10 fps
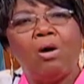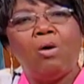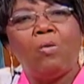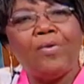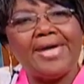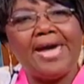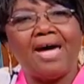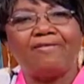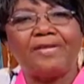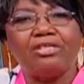We
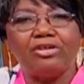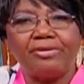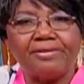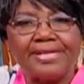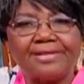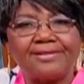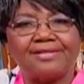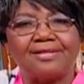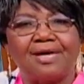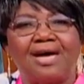have
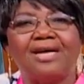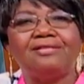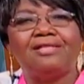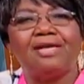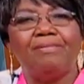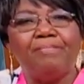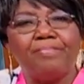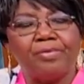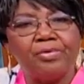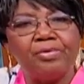increased and
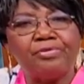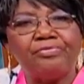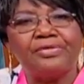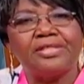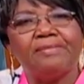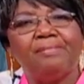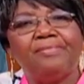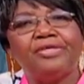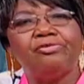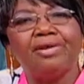improved
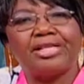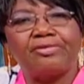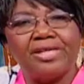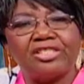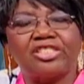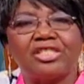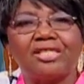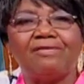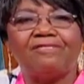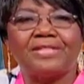the
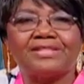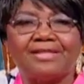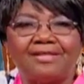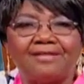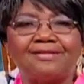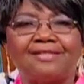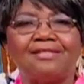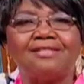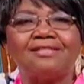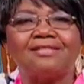recreational
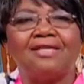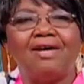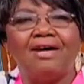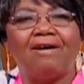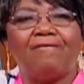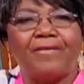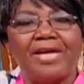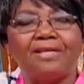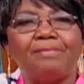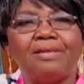facilities
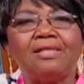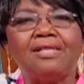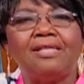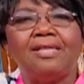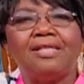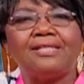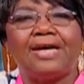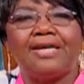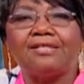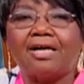available to
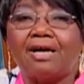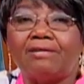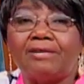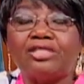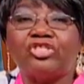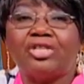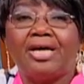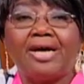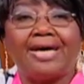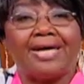encourage
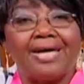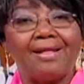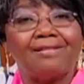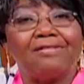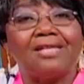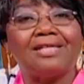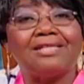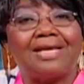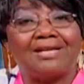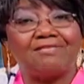a healthier
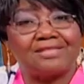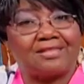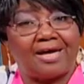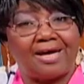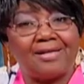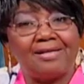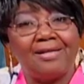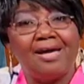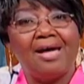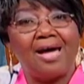lifestyle,
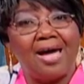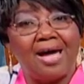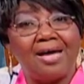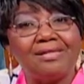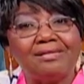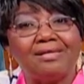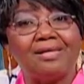and